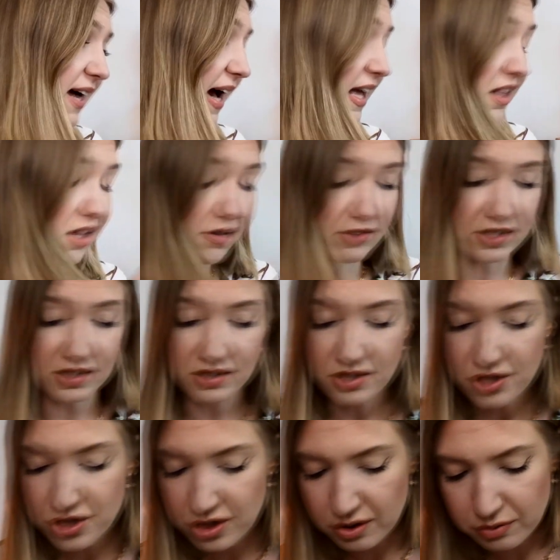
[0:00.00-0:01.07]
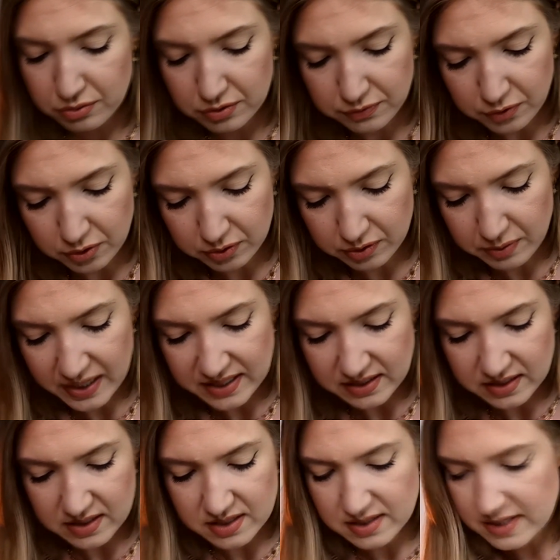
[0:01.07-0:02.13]
I love it. Initio Oud For
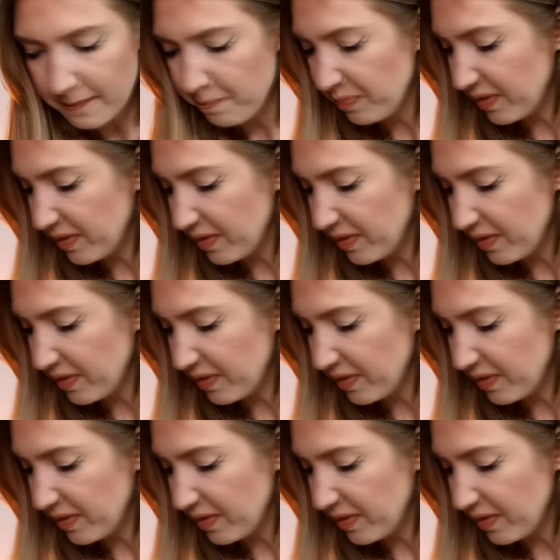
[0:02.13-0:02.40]
Greatness.